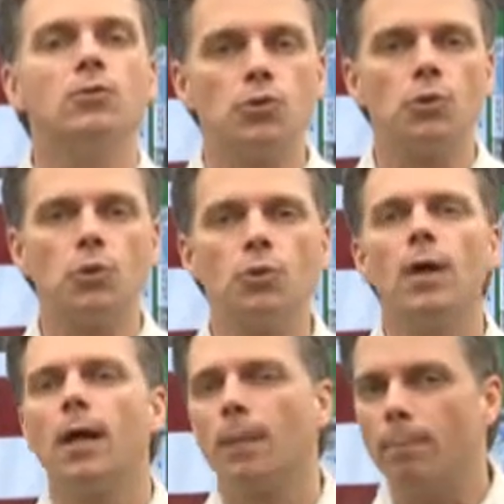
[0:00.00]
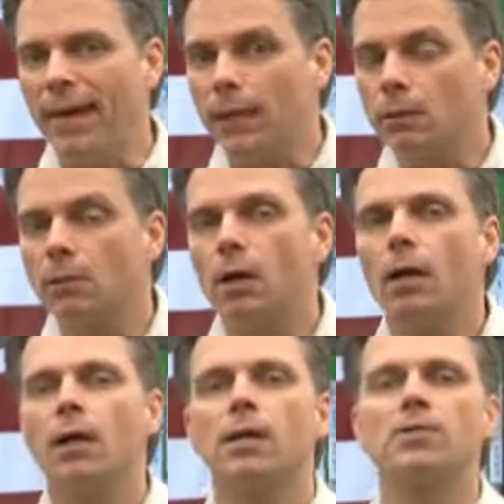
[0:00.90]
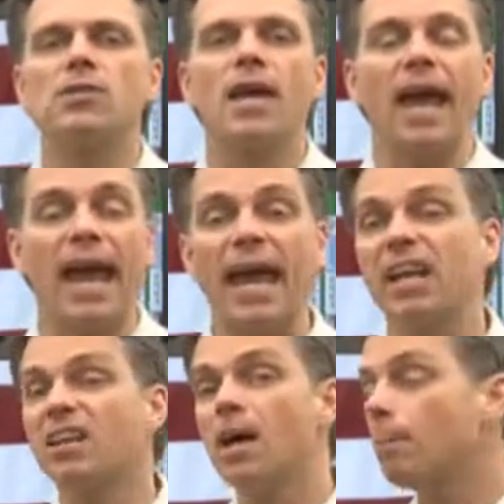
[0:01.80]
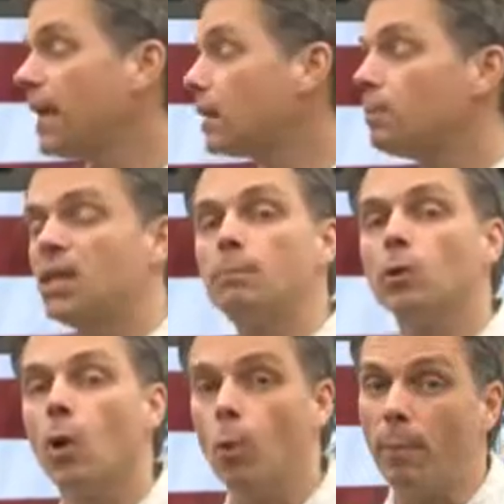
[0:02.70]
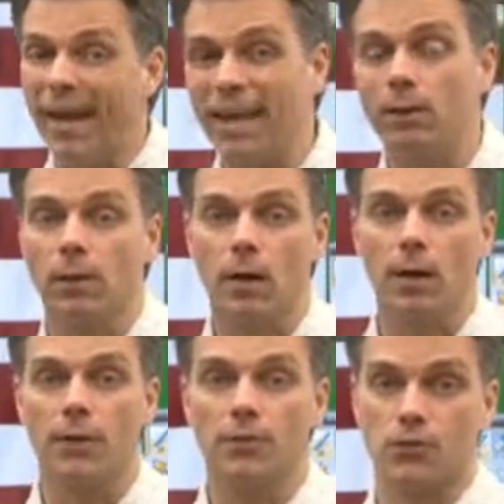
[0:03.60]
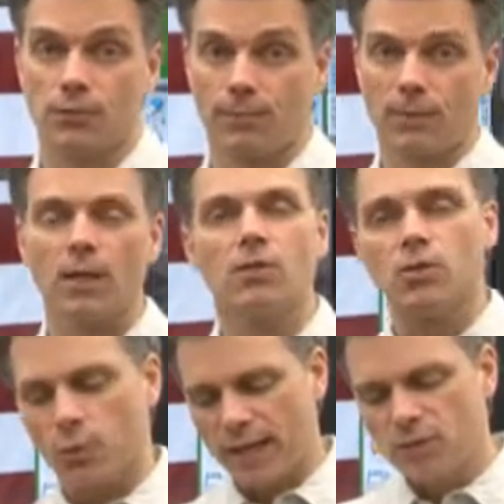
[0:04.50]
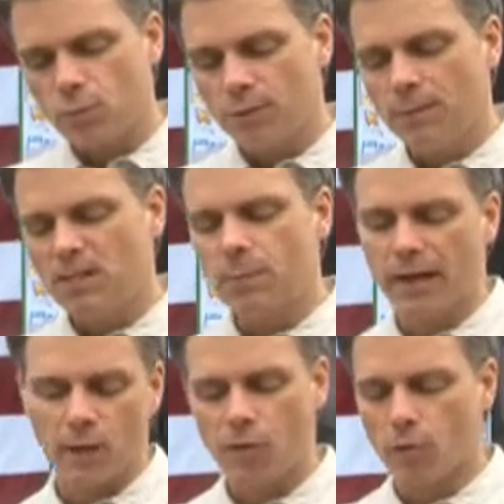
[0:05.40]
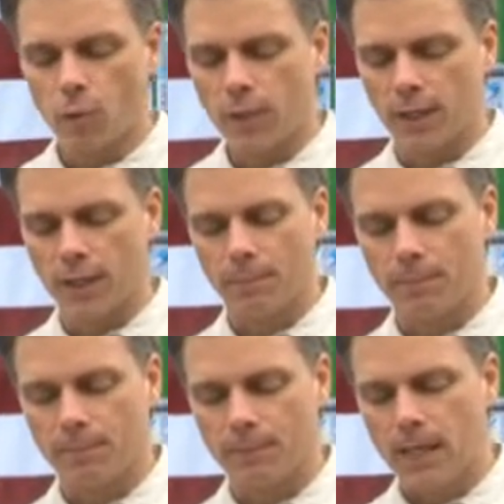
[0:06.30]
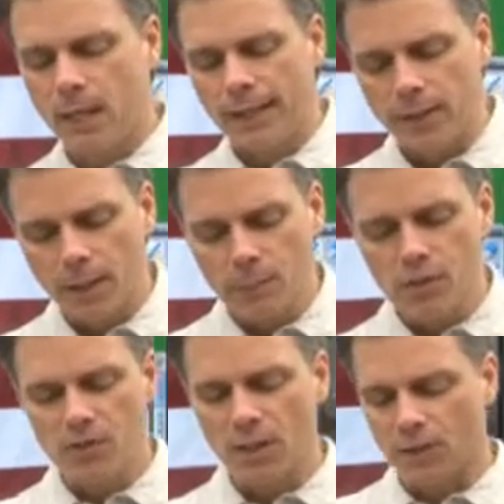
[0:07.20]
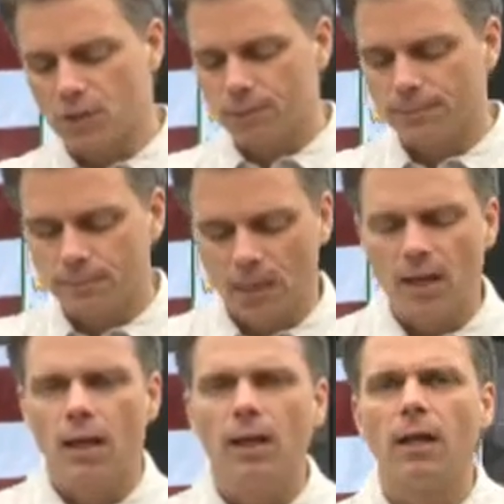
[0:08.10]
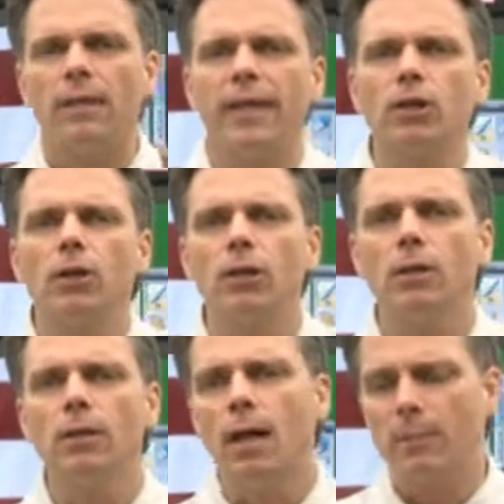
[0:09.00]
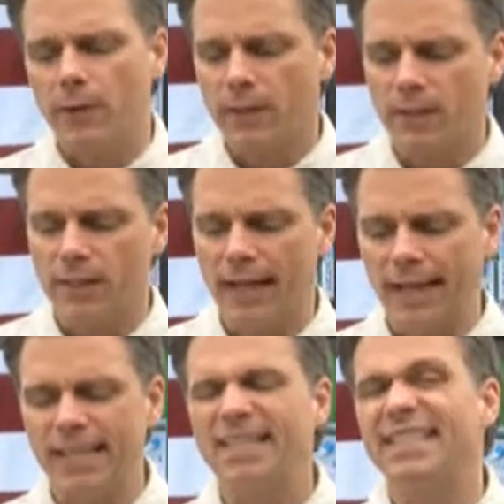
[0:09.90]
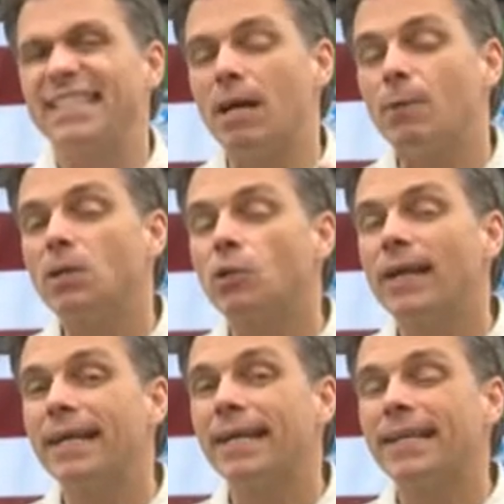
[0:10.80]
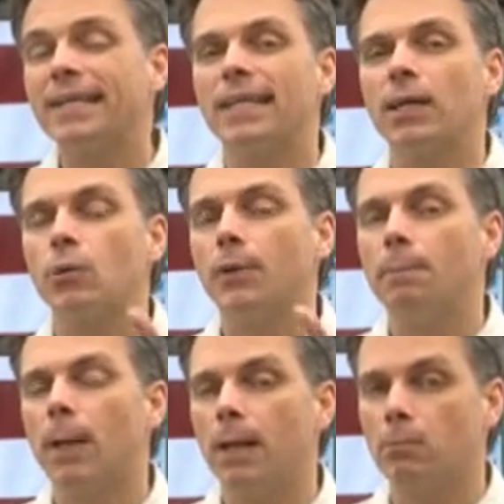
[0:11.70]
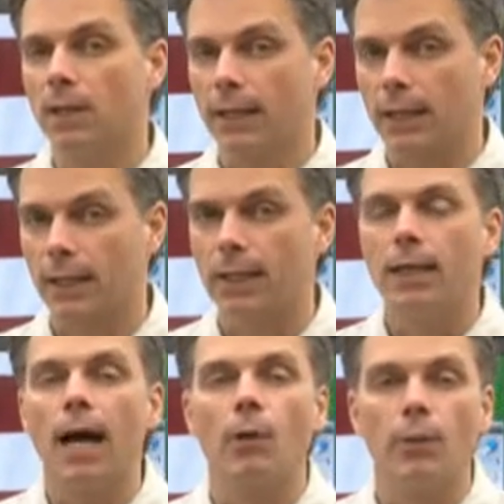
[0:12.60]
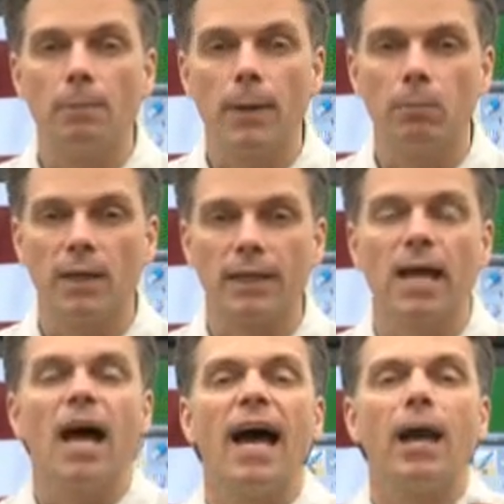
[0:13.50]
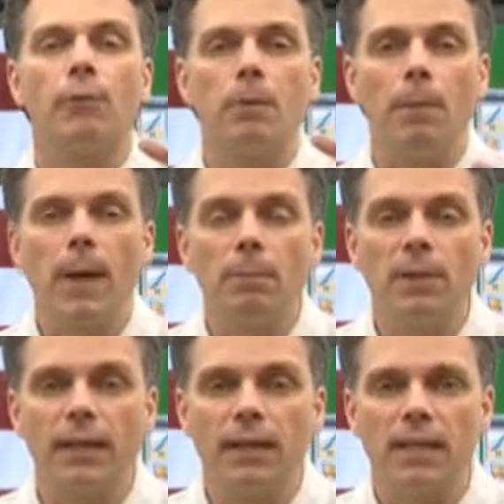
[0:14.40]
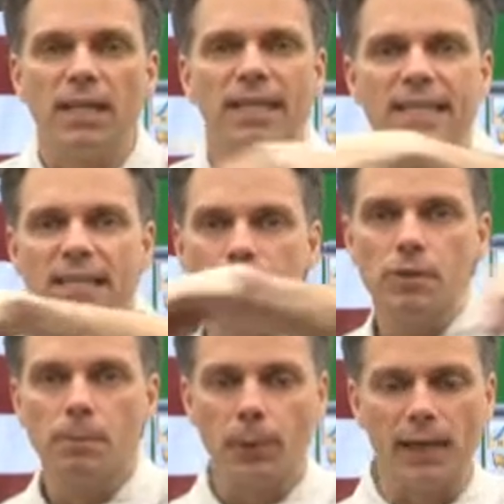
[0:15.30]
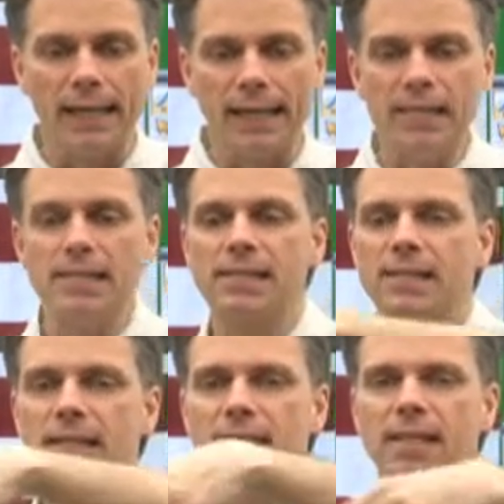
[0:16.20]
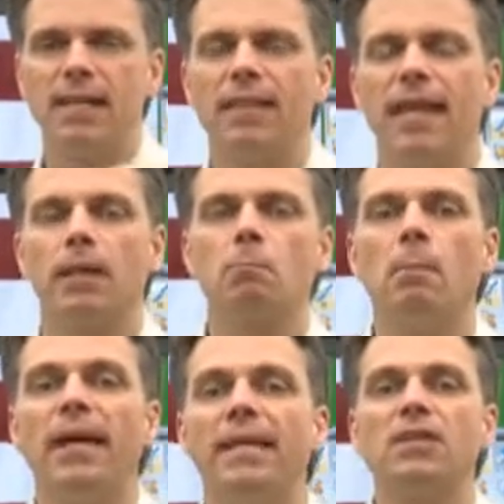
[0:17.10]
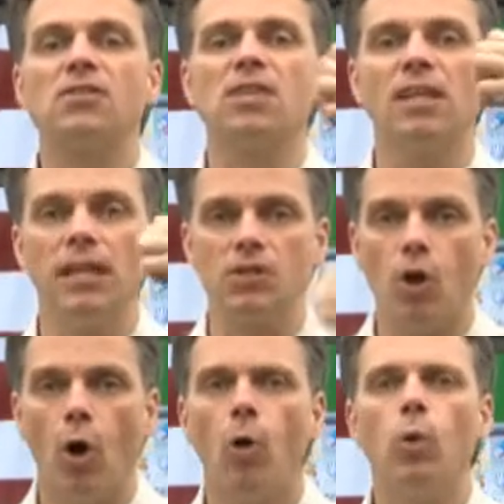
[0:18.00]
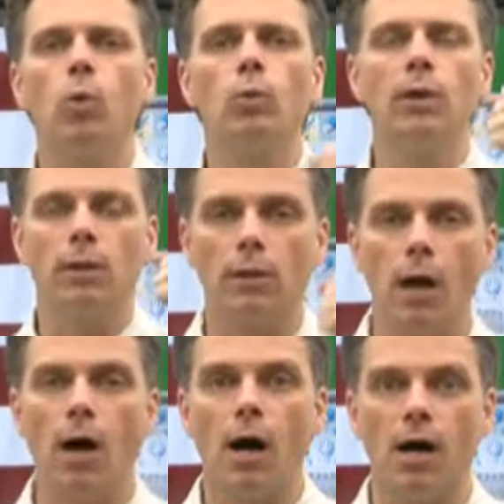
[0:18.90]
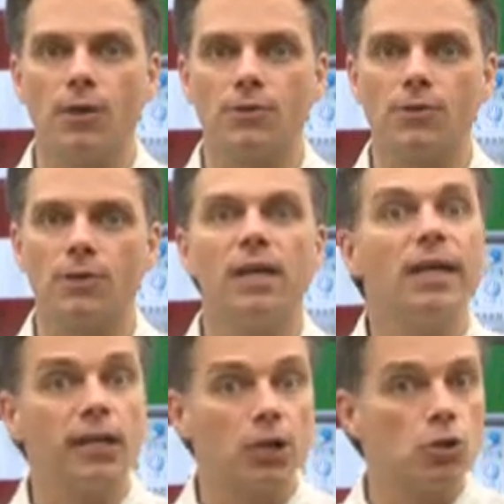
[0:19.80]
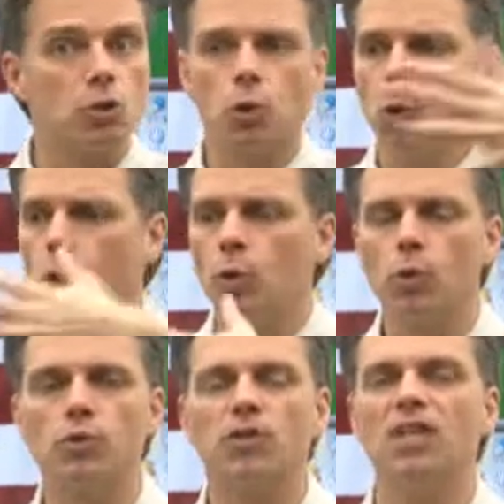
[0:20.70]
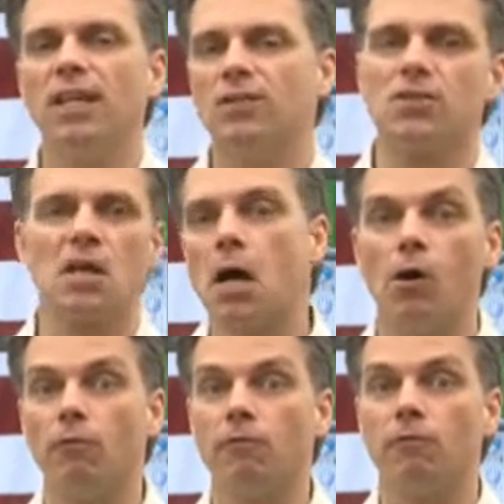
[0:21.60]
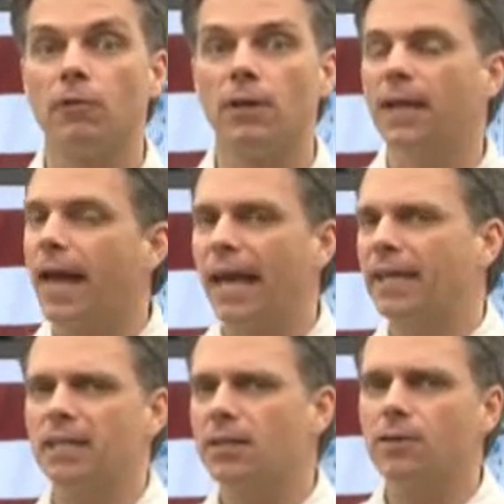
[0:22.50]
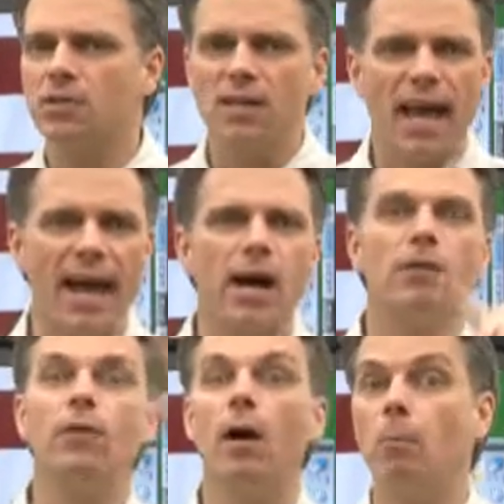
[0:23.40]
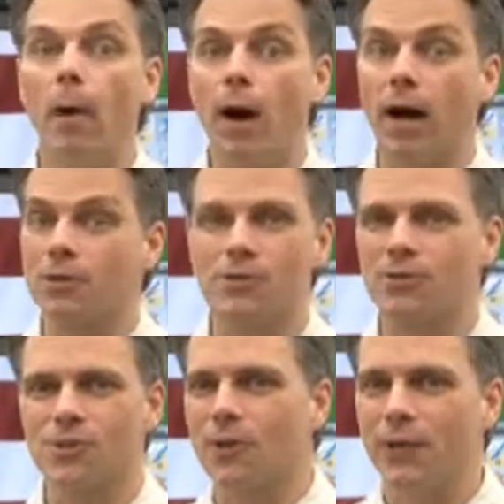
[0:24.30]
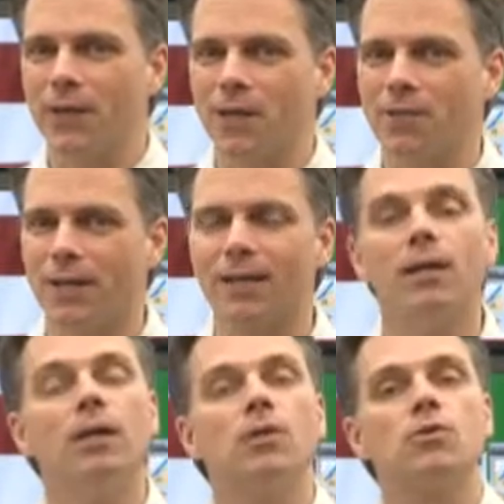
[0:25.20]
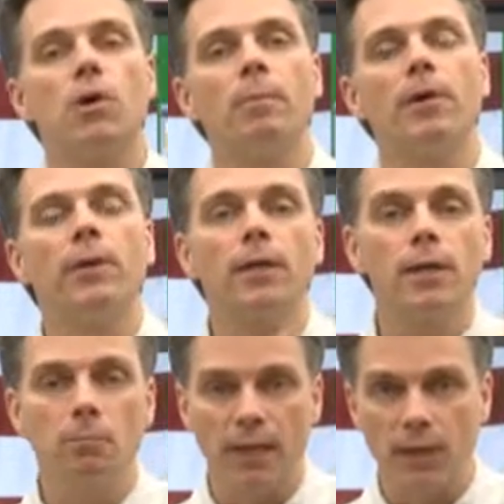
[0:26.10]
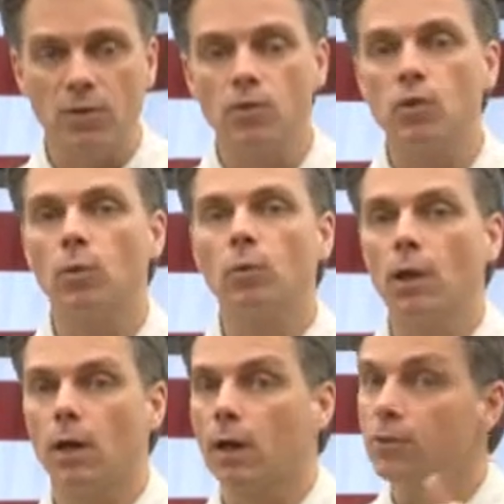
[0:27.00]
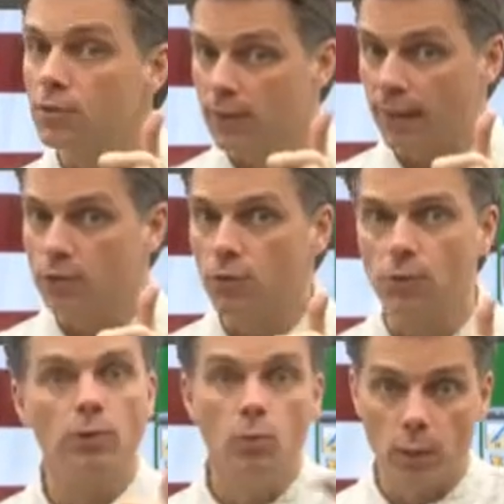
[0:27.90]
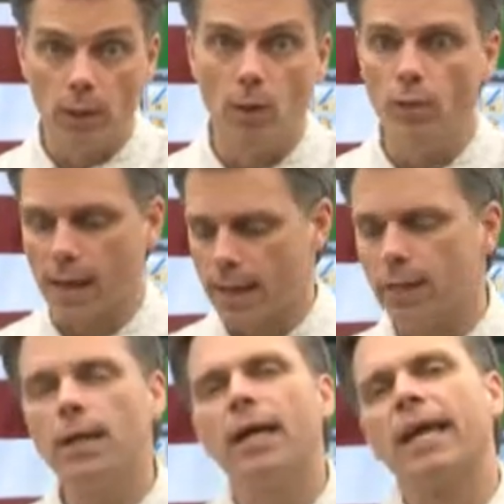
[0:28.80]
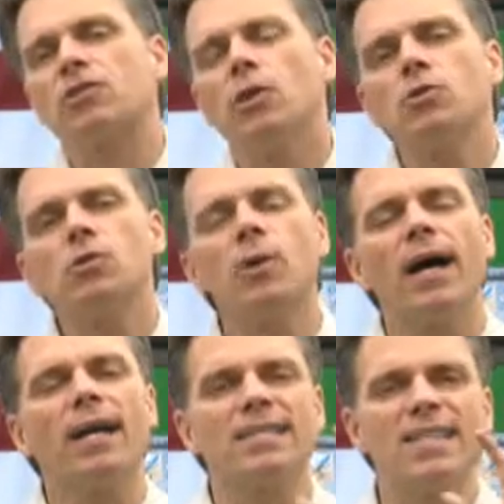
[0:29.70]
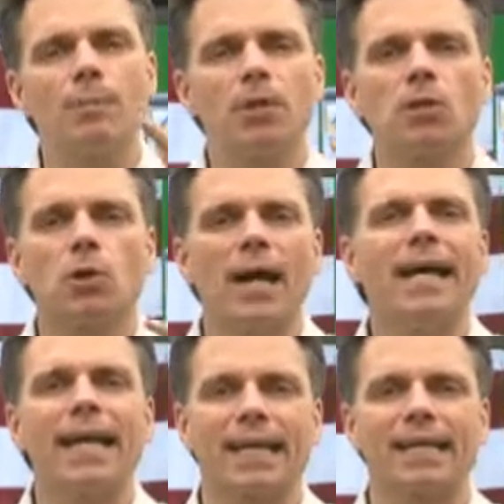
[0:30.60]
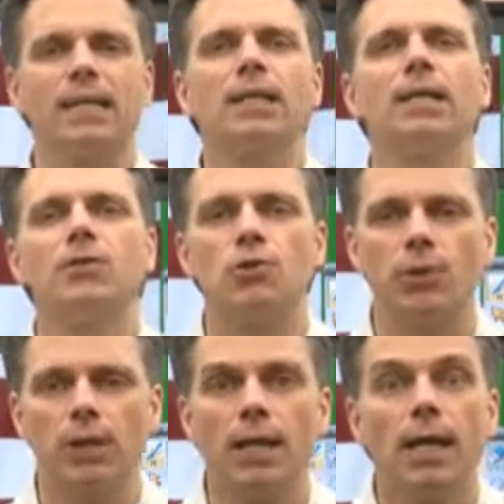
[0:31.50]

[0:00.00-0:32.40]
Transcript: to make laws and make people obey the laws. So that's what it means by authority. Now, number 6, they call America a democratic republic. A republic. A republic is a place that makes its own laws. It controls itself, and it doesn't have a boss or anything. So America makes its own laws. That's good. We know that. It's also a democratic country,